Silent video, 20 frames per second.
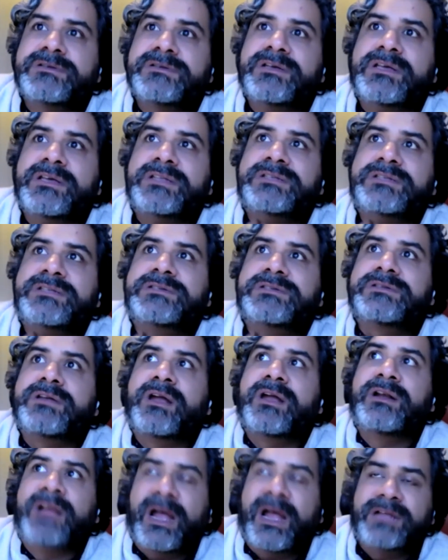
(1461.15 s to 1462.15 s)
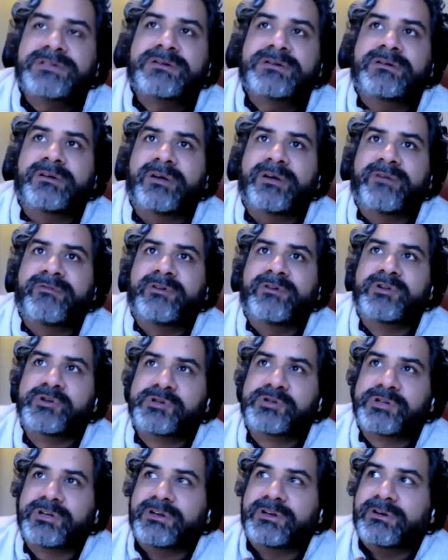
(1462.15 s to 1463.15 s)
it's a natural
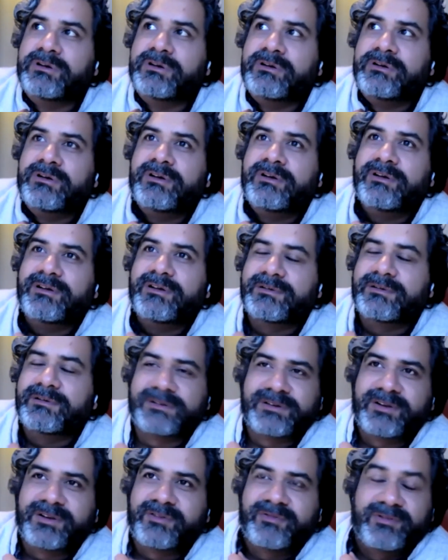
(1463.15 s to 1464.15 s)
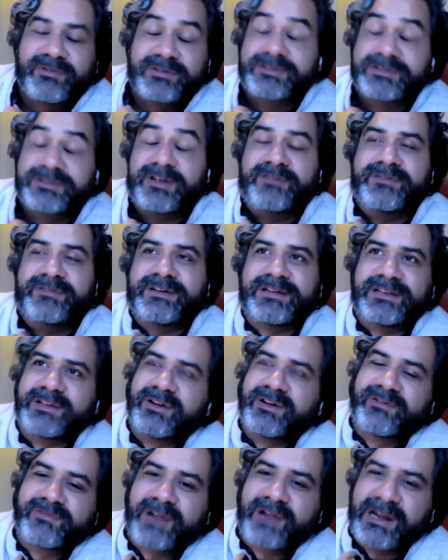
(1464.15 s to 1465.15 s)
evolution, philosophically,
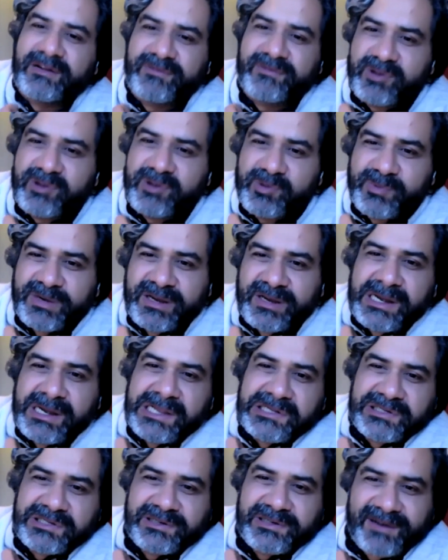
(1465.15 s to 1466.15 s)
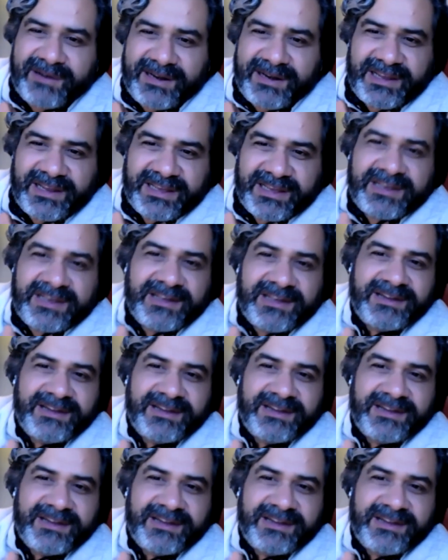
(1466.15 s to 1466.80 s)
of kind of the human condition, right? Like